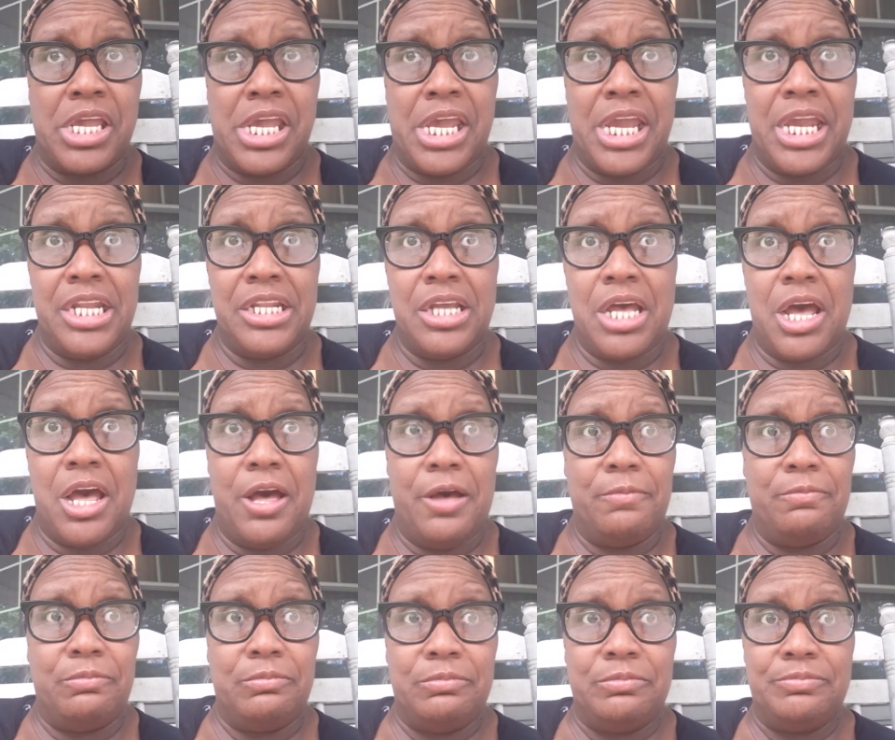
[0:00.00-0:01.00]
and
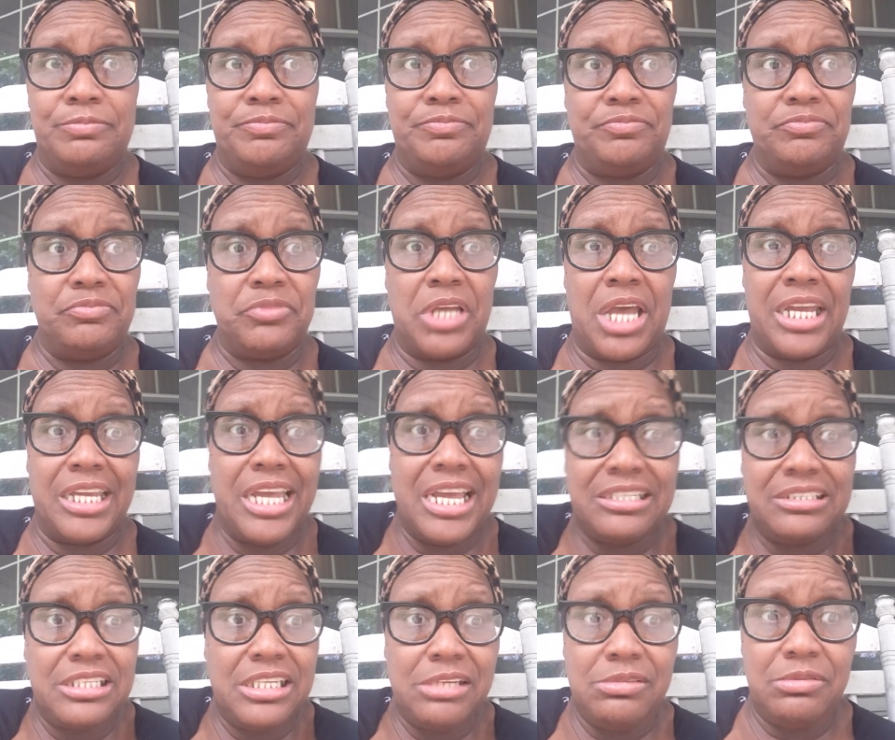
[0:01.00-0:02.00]
um, I
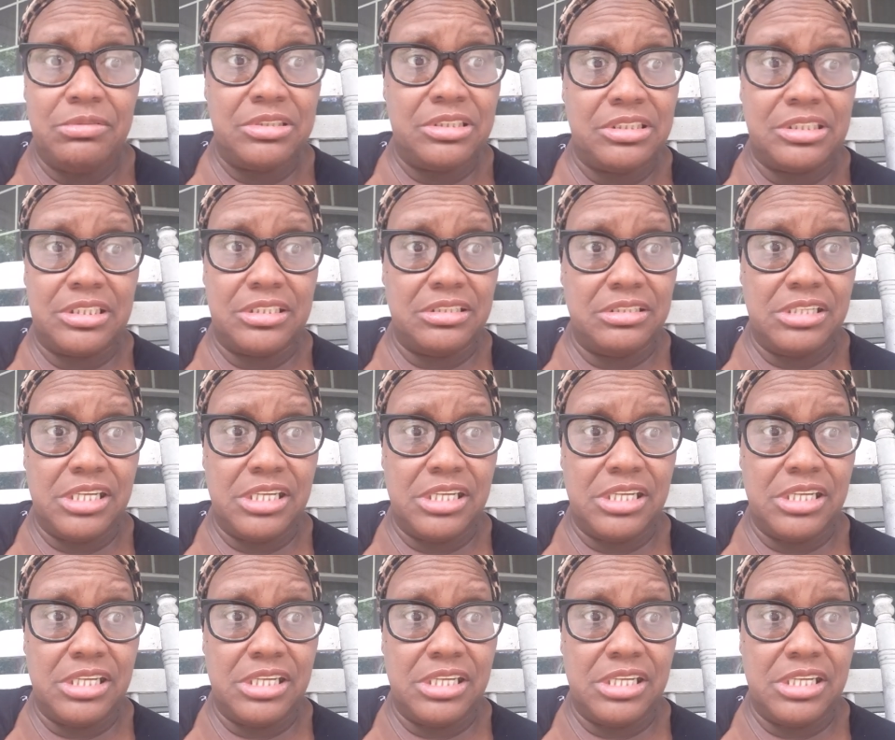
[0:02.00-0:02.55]
guess he was